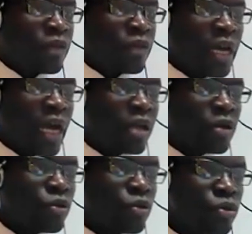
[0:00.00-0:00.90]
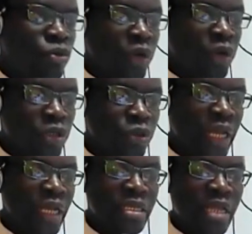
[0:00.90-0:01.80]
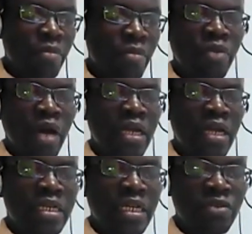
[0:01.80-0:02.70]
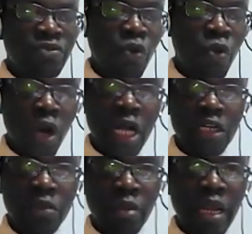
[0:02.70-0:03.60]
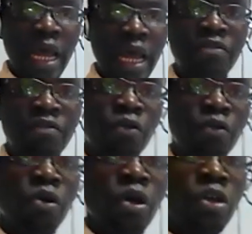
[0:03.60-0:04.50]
They can do rectal exam and test for occult blood for